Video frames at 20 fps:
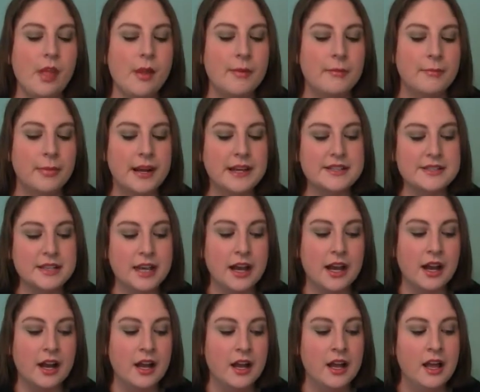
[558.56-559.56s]
But
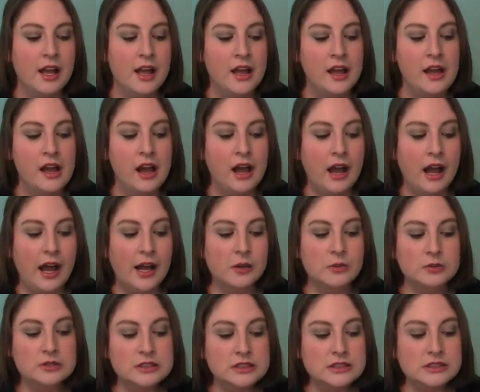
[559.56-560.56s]
uh, I
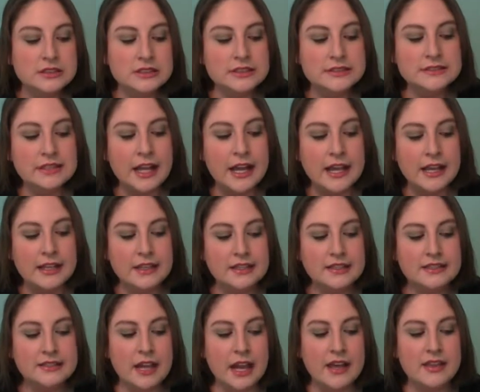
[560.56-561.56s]
really
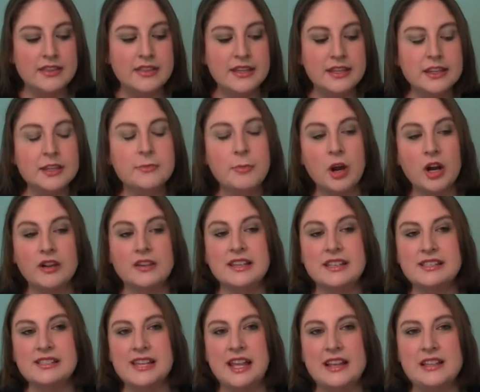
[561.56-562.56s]
liked, I think the part that
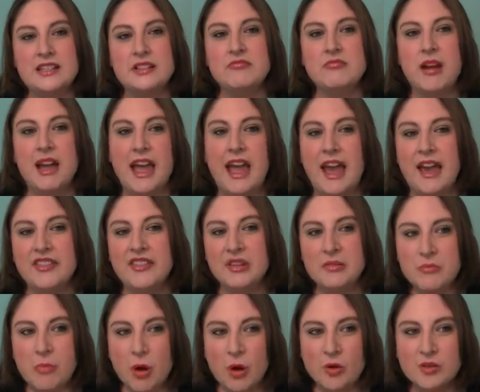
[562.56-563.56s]
stands out in my head the
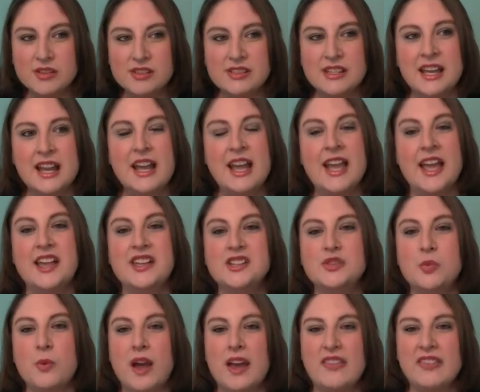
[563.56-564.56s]
most is
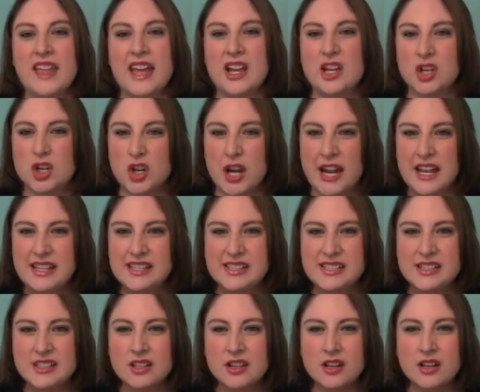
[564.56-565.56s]
when that
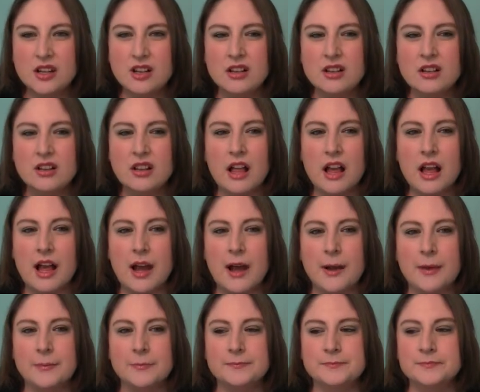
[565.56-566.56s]
crazy girl,
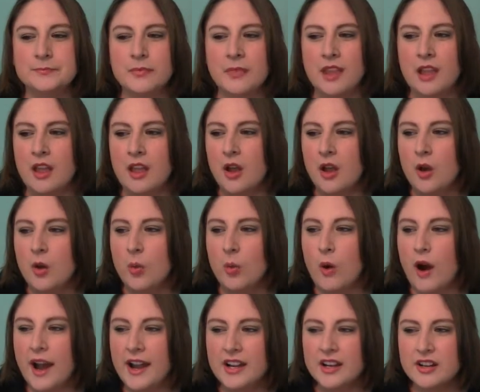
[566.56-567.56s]
um,
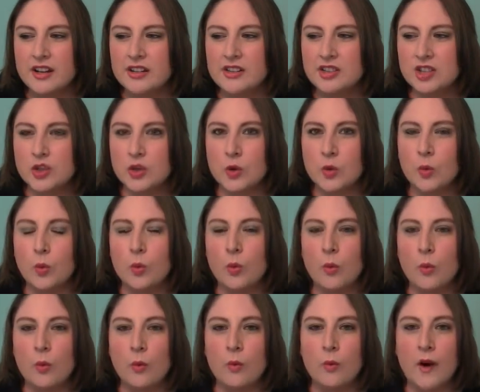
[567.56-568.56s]
Wiress or
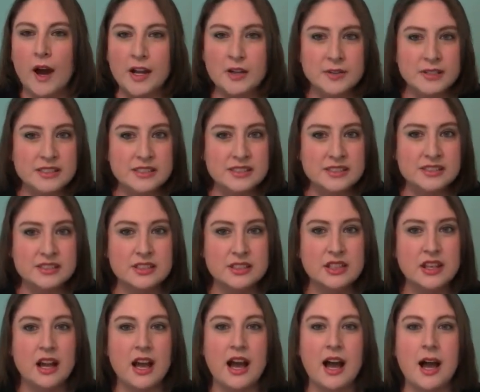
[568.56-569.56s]
Wirus,
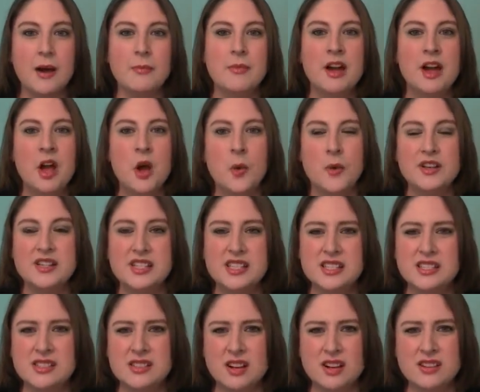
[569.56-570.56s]
um, when she
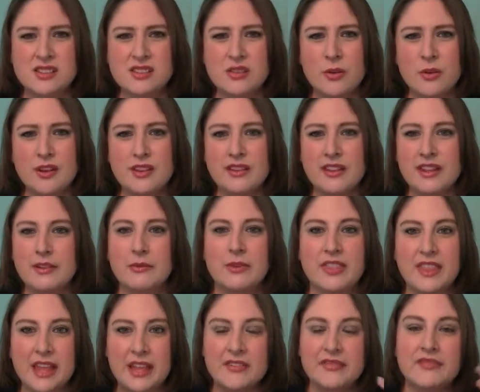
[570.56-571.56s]
starts going like when
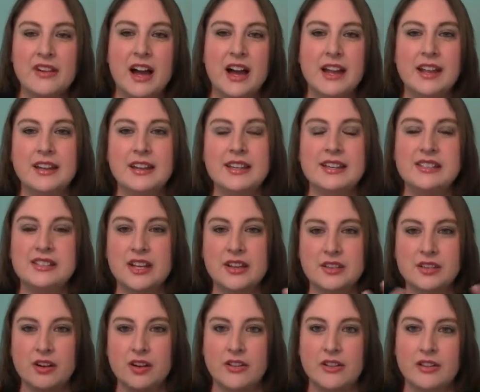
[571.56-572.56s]
they find each
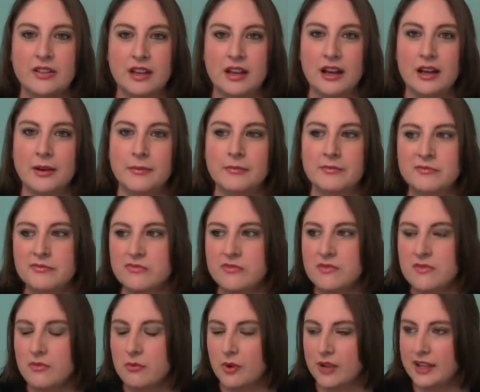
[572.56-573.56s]
other on um,
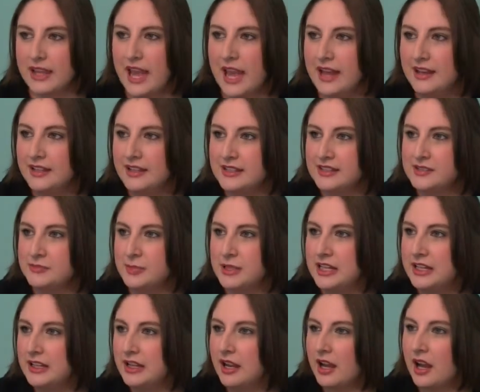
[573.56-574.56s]
when Katniss,
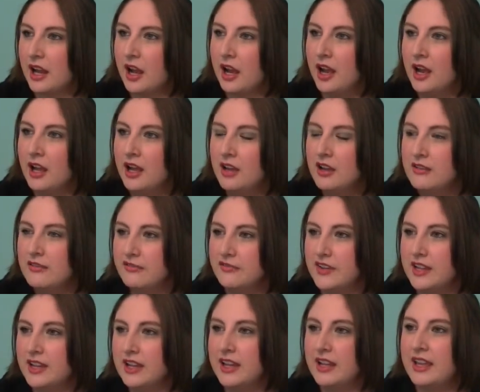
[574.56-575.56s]
Peeta,
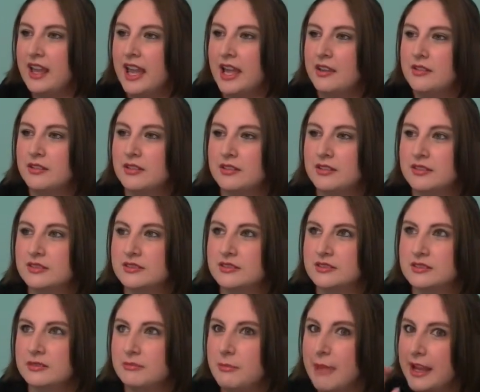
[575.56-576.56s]
Finnick,
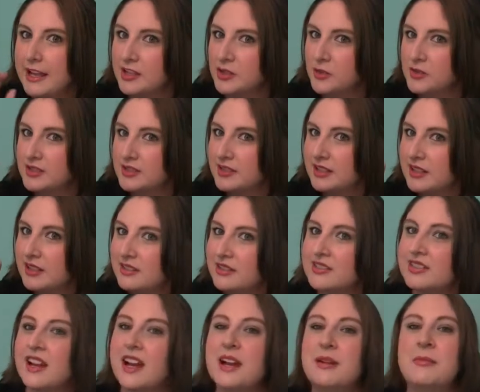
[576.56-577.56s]
and Megs wasn't there at the
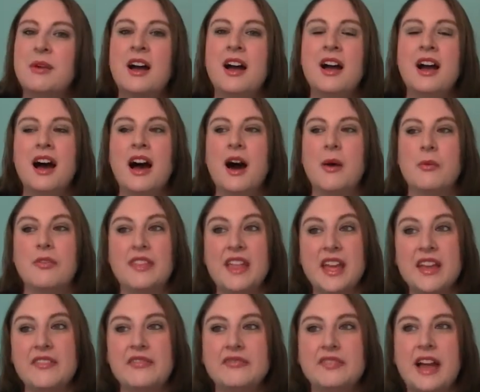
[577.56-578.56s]
time. Uh, when
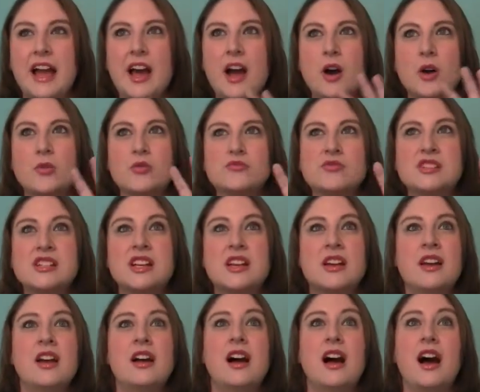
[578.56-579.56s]
they found
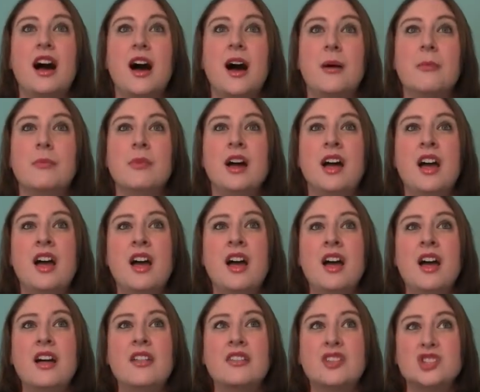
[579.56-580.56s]
um,
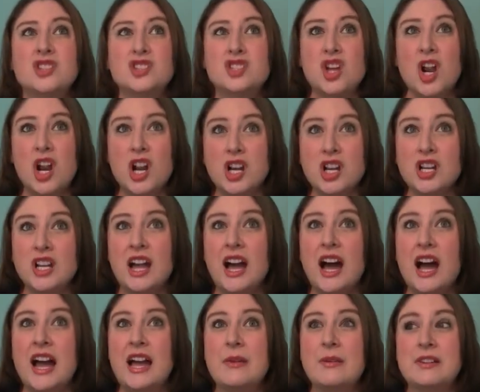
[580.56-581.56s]
the dark
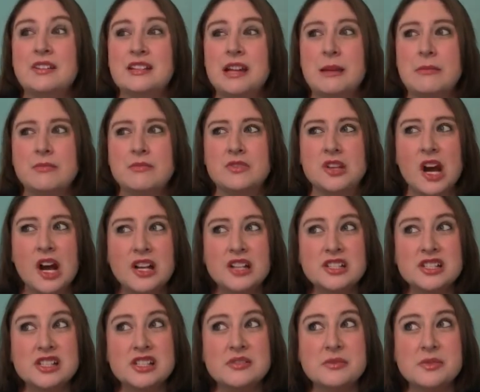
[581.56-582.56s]
guy, which I'm not
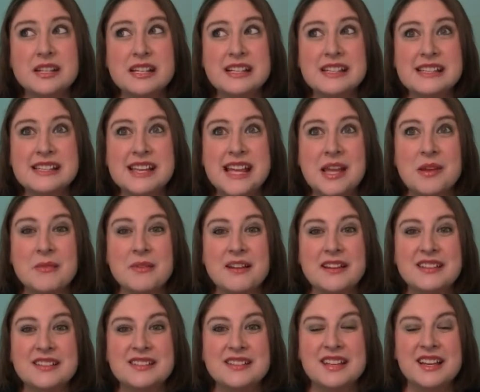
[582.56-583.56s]
sure what his name
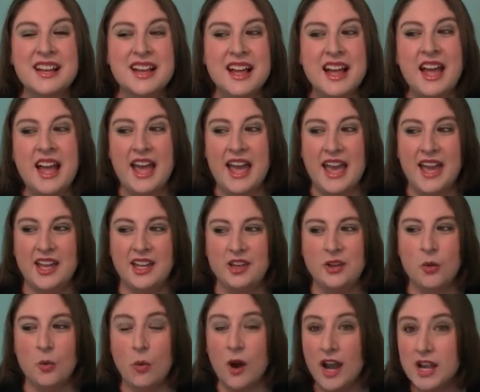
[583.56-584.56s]
is, and
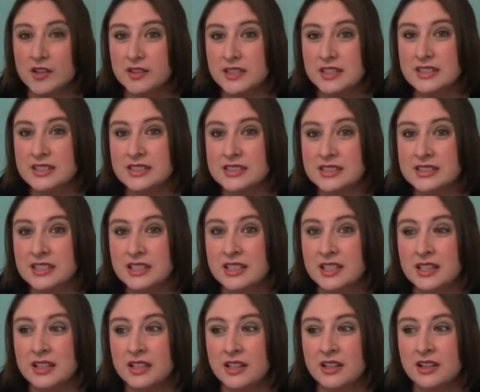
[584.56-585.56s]
Wyrus,
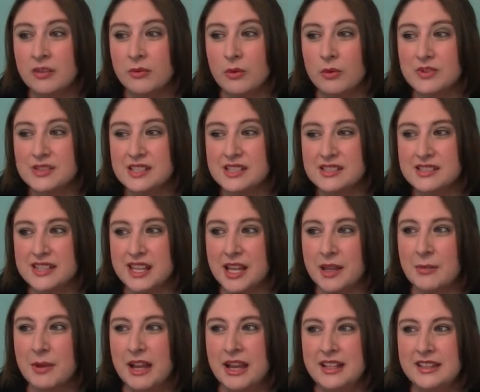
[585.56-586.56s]
what was his
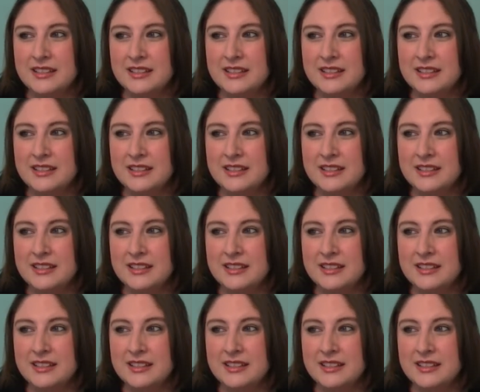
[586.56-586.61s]
name?